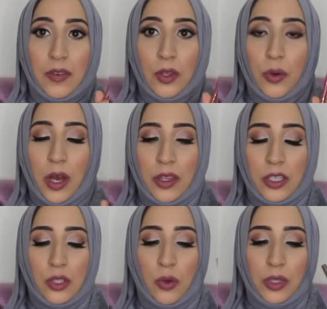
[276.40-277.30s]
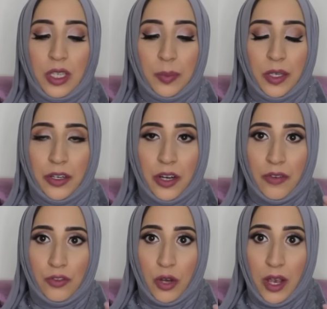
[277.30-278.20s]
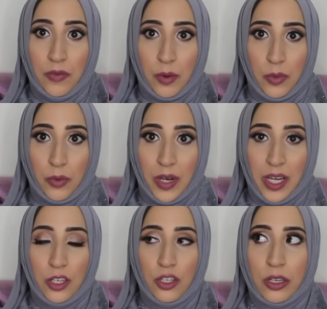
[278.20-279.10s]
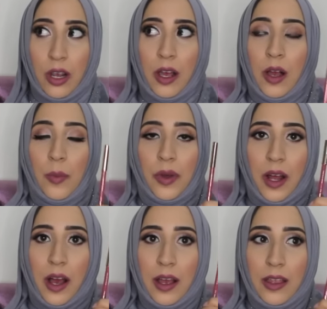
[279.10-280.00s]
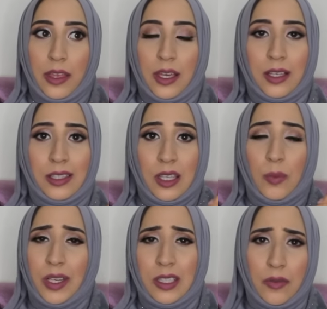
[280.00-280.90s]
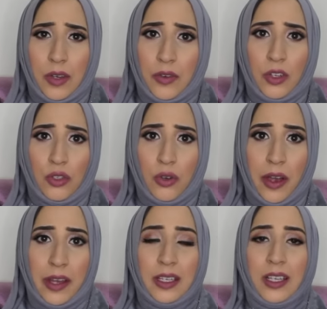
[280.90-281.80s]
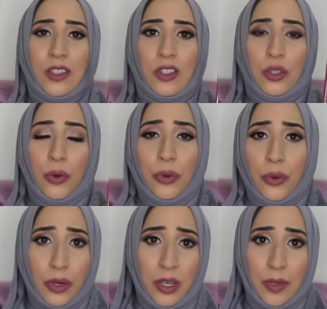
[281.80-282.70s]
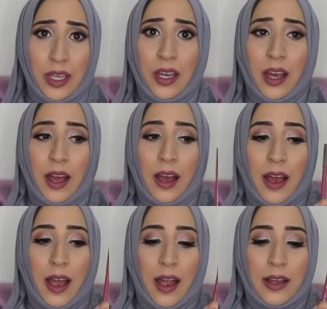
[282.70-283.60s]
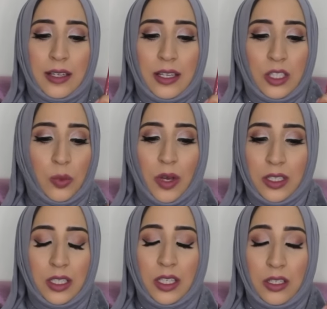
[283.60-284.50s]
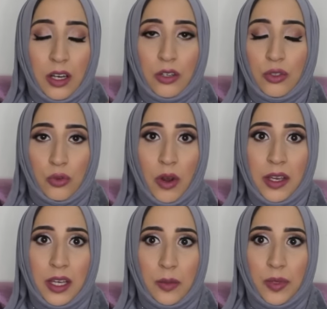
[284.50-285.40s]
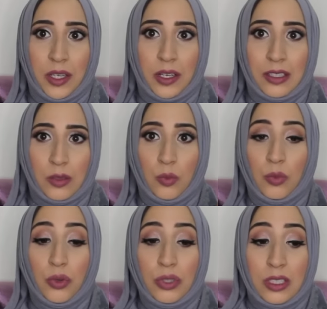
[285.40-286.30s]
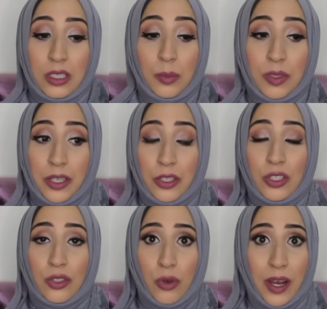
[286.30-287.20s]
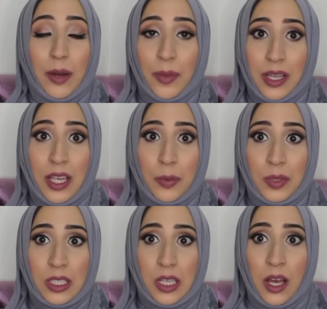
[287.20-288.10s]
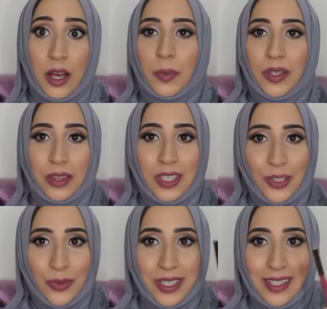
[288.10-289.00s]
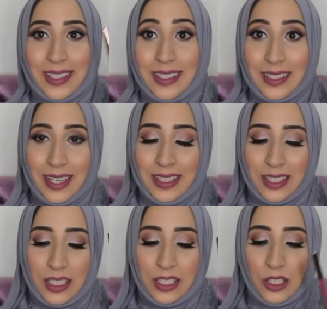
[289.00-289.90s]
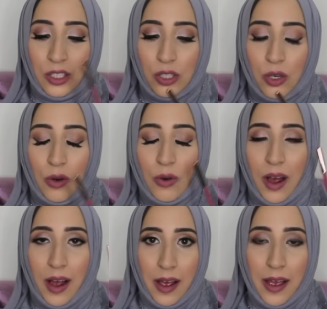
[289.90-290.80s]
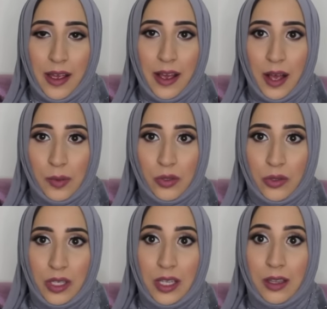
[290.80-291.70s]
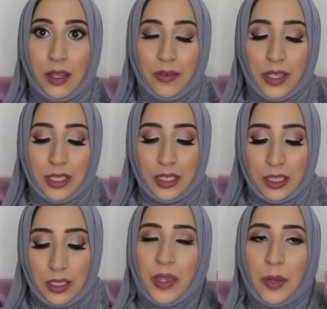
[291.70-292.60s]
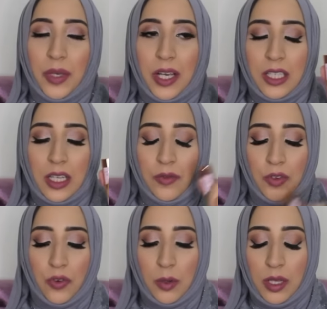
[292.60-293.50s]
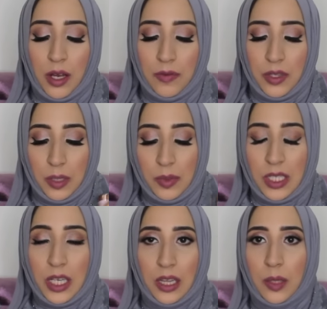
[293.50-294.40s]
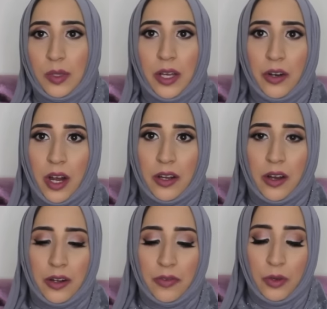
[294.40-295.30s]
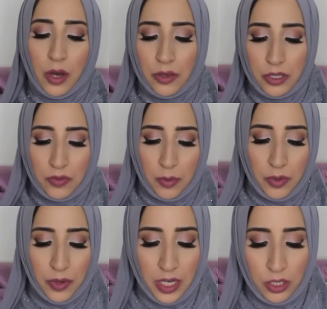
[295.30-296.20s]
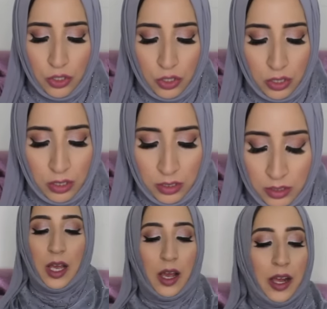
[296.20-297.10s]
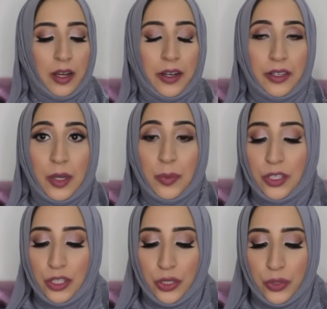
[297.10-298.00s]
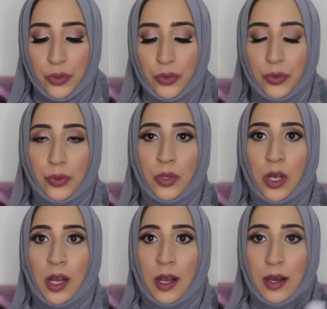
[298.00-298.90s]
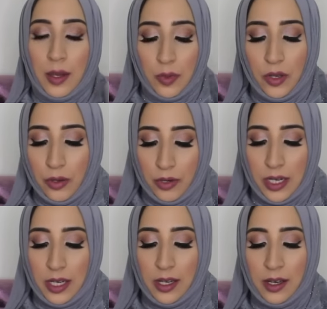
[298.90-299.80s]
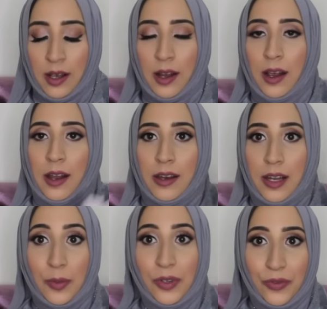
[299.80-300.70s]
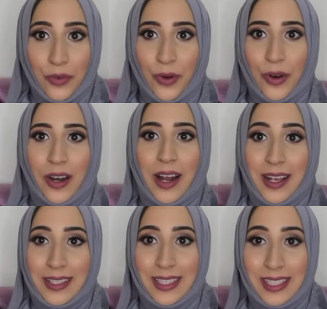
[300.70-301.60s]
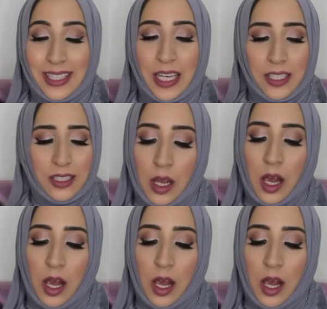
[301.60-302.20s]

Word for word: Even though this is the only lip liner I've tried from the range, but I think it's the best I've ever tried. It's so creamy and it's surprisingly not drying because most lip liners dry out my lips. But this one doesn't, so I absolutely love it. And because I love the formula of the lipstick and lip liner, I got a few others from the range. I got number two, number three, number four, and six.